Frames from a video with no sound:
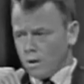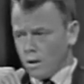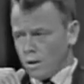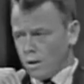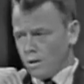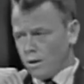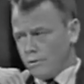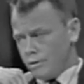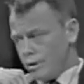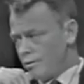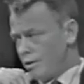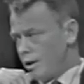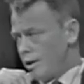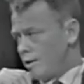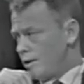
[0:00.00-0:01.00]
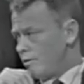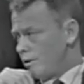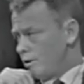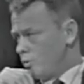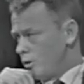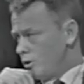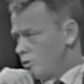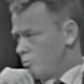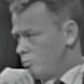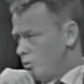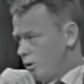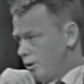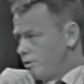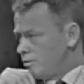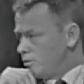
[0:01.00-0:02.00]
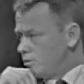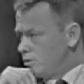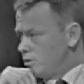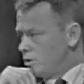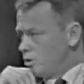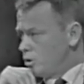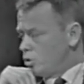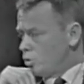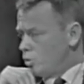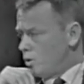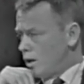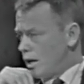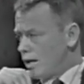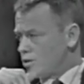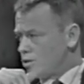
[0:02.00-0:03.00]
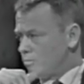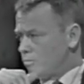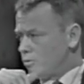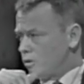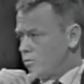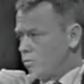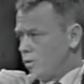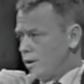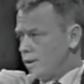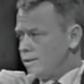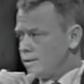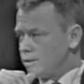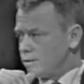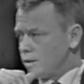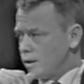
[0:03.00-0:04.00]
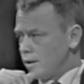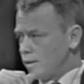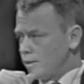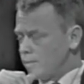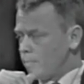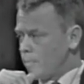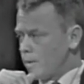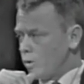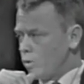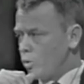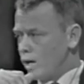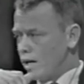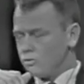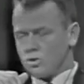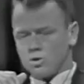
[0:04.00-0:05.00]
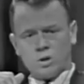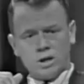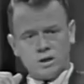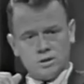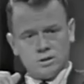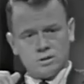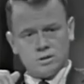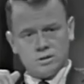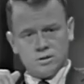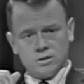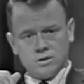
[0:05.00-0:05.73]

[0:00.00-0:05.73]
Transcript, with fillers: Uh, on the other hand, I think one could point to a large number of whites uh, who have struggled